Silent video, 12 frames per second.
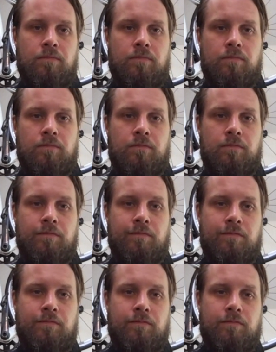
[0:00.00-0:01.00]

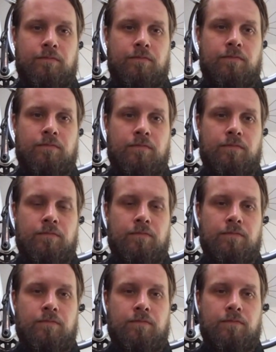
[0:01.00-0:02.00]

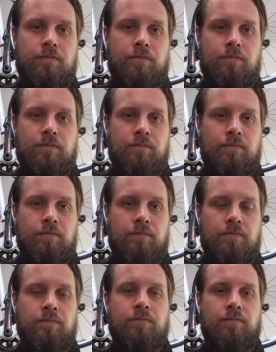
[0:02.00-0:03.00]

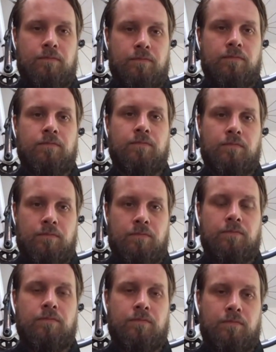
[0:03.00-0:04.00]

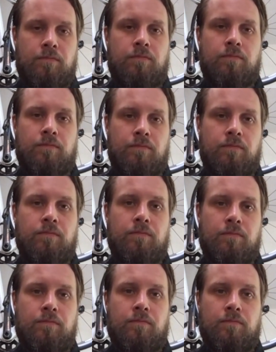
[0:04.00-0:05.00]

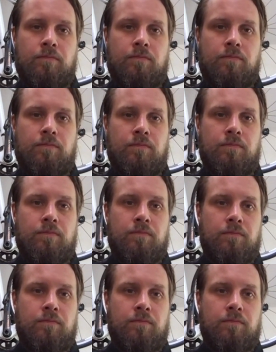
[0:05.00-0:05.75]
The person shown says nothing.